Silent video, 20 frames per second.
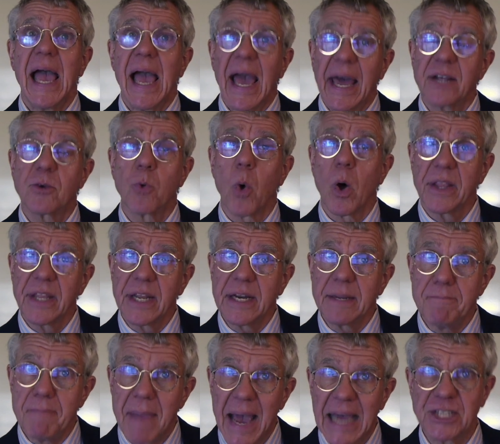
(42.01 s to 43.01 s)
an equality
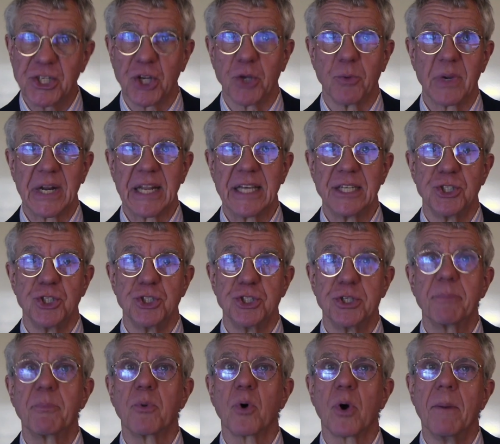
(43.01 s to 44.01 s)
matching
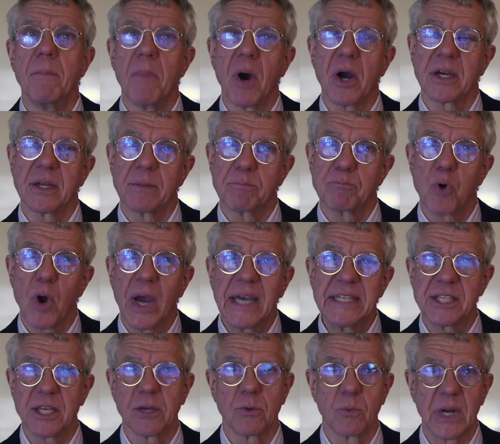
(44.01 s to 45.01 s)
relationship, or a market
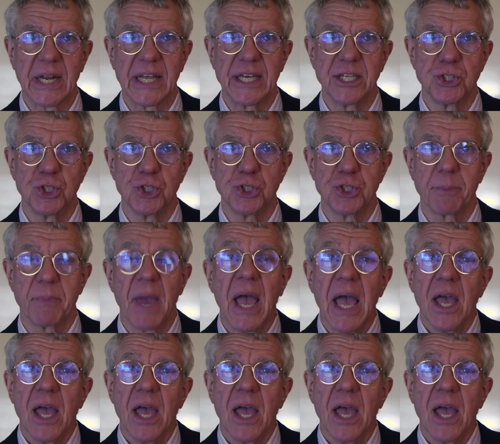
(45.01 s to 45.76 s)
pricing relationship.